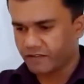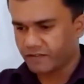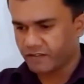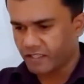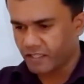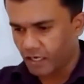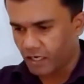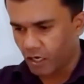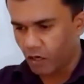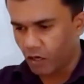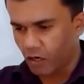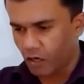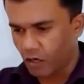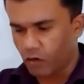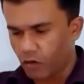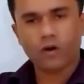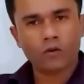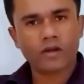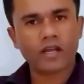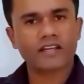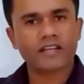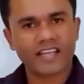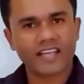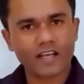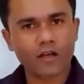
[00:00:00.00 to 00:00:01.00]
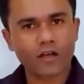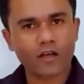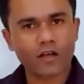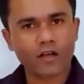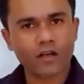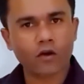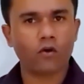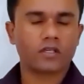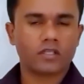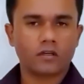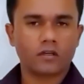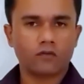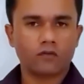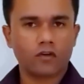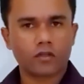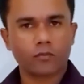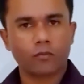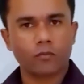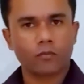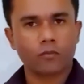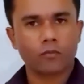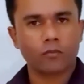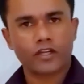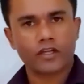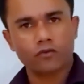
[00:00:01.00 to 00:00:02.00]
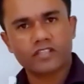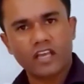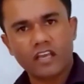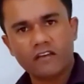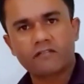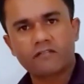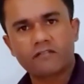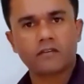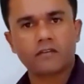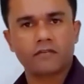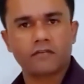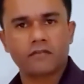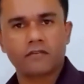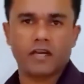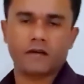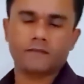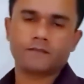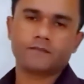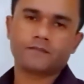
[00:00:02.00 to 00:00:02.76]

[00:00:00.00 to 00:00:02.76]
Then how can they go? Water molecules everywhere.